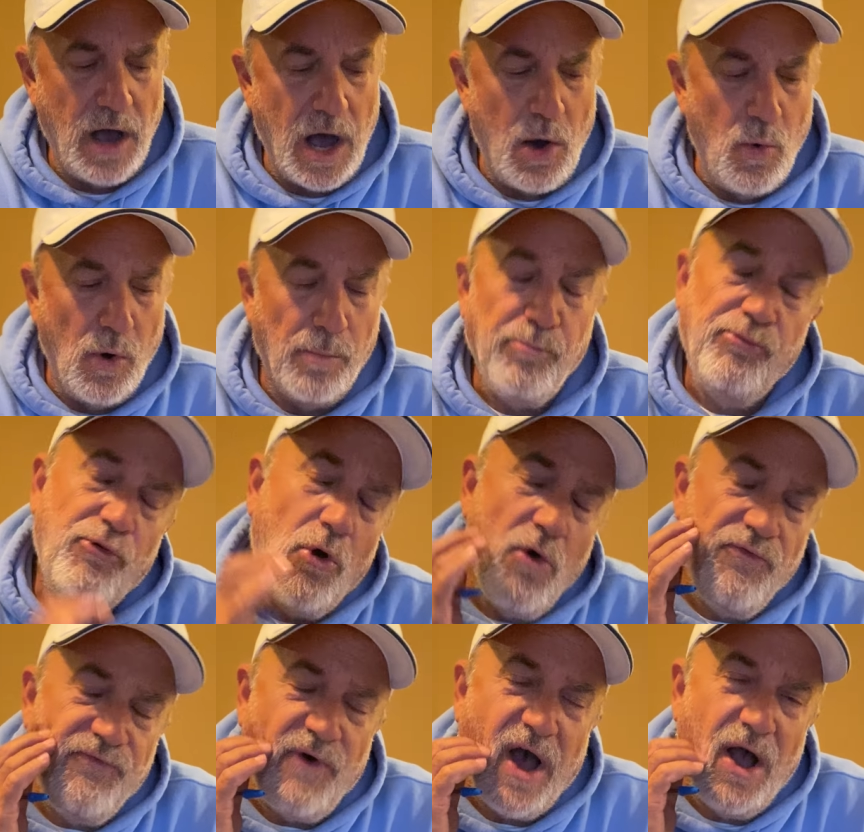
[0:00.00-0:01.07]
our
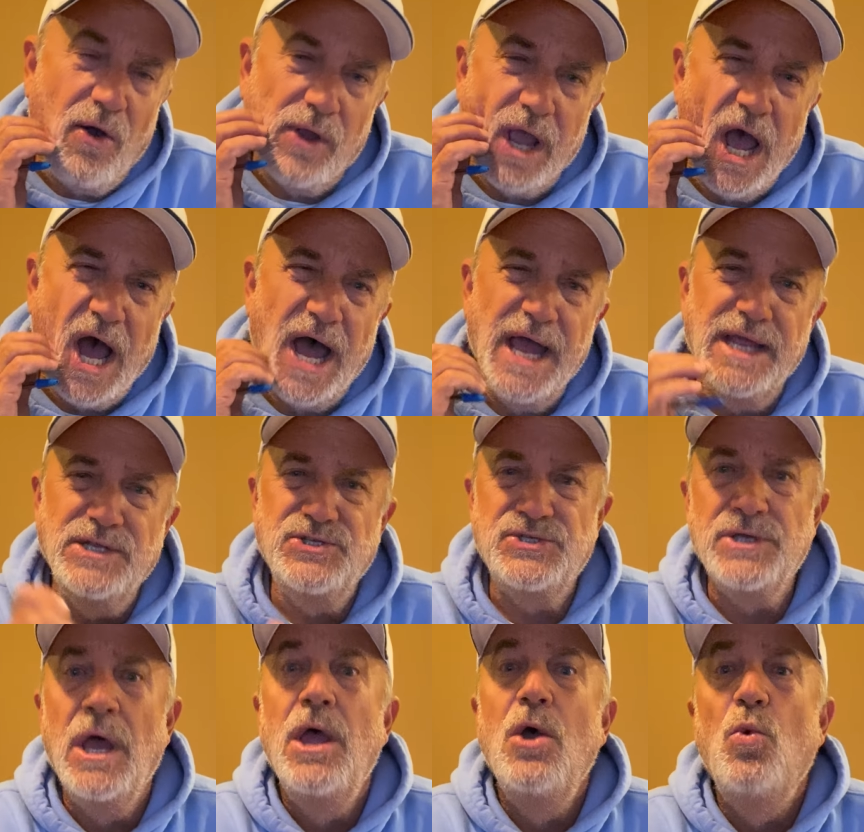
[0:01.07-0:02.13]
profile
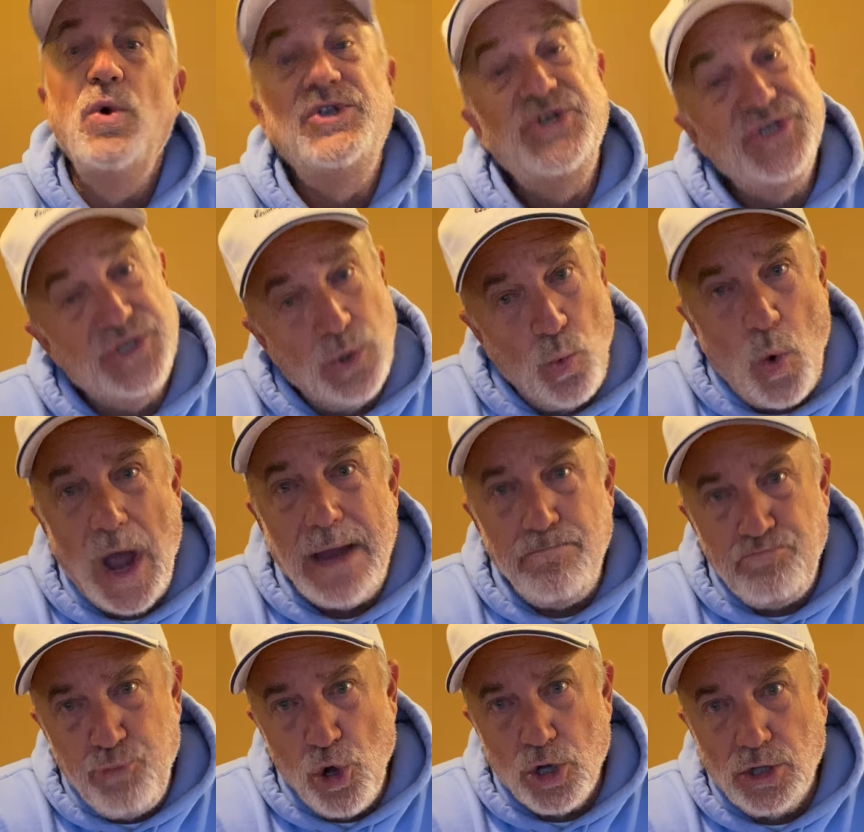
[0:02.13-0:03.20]
guides, which is the
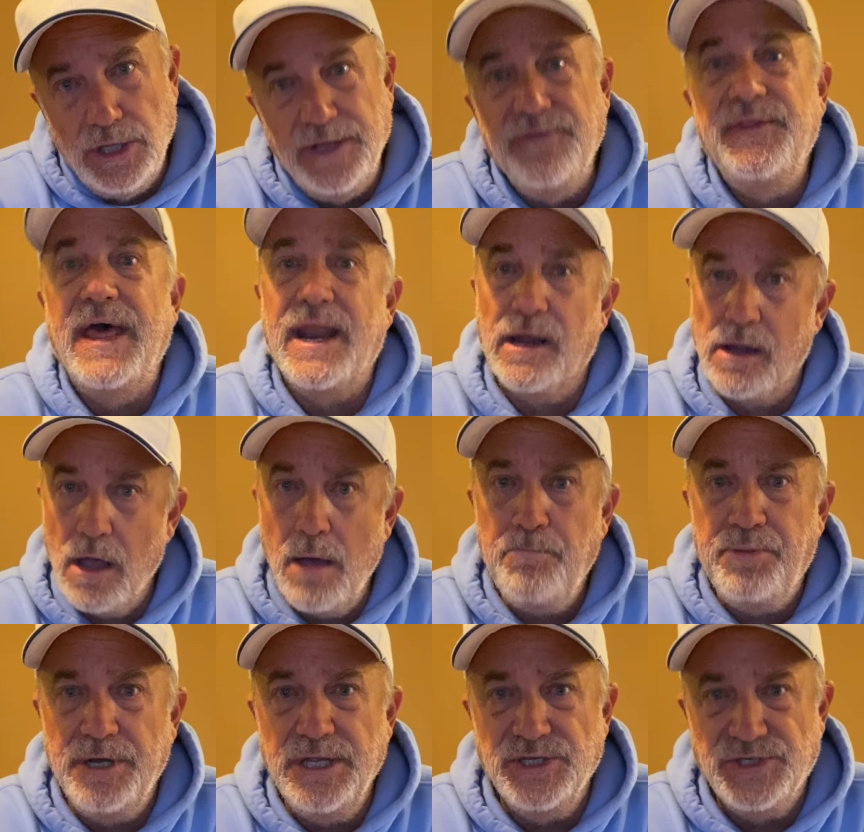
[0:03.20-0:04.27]
white booklet that
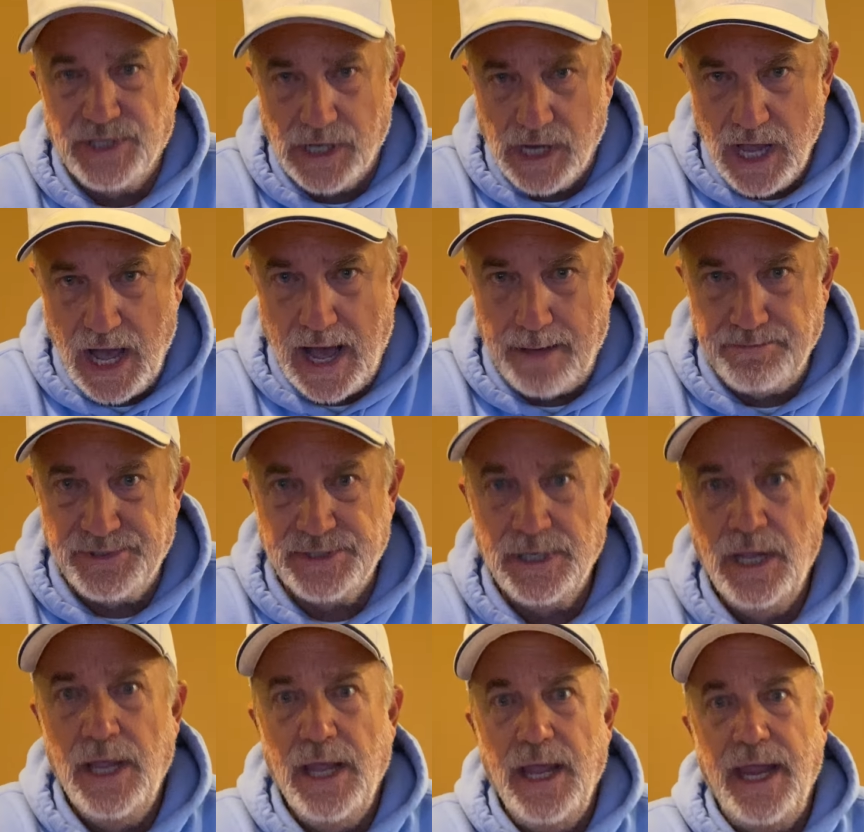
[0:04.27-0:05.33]
accompanies the COPS,
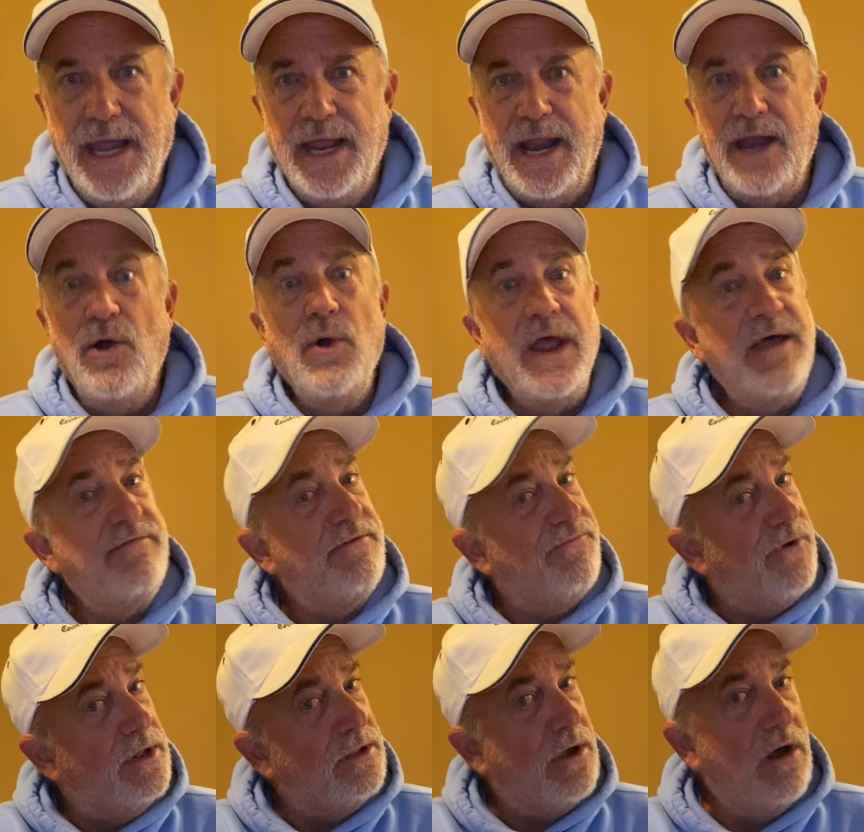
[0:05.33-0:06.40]
and I don't have the
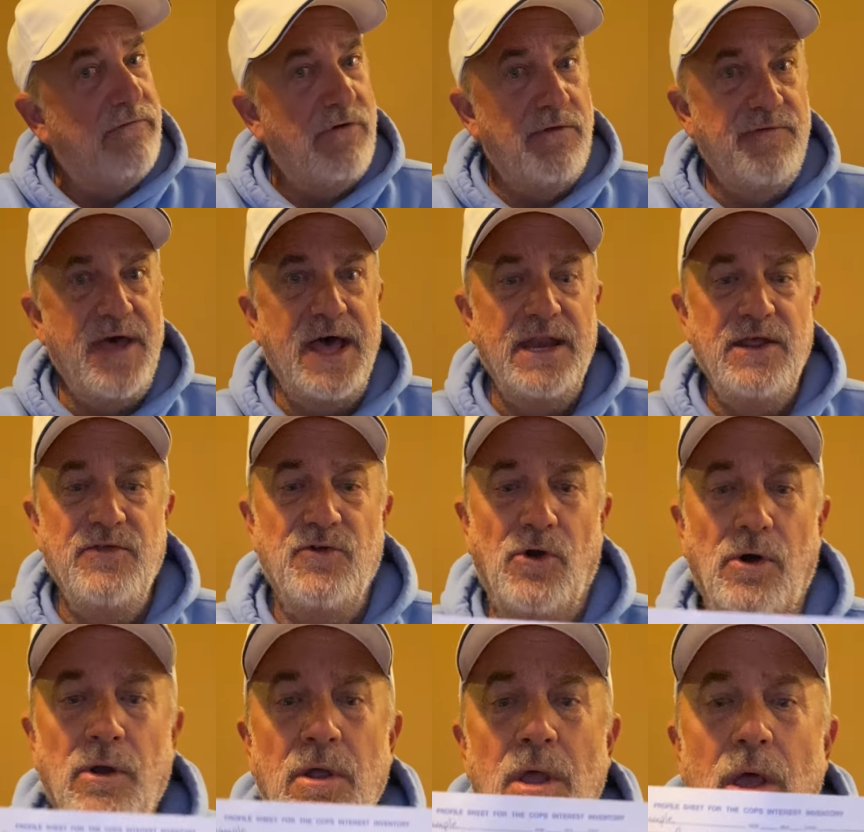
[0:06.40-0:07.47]
front cover of that
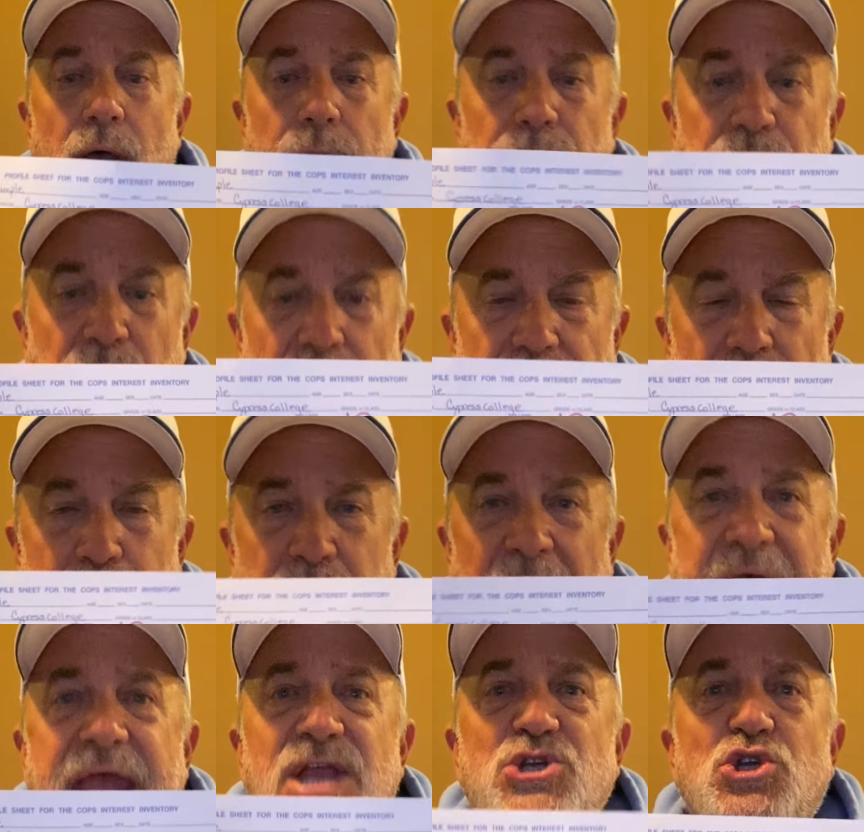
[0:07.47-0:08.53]
either, but
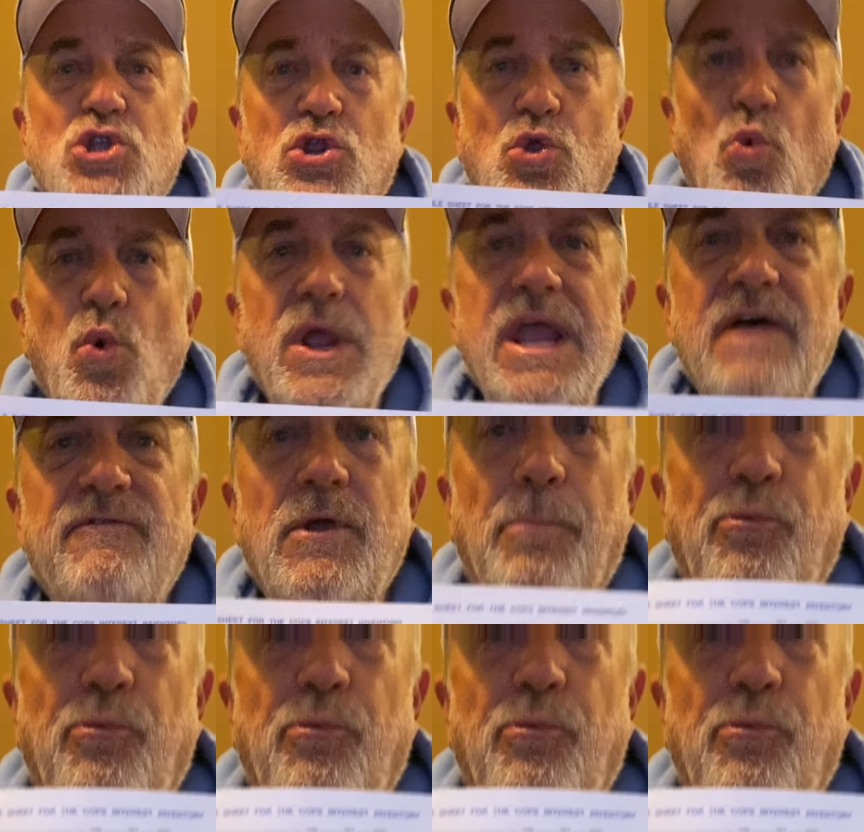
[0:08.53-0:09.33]
page 3 of your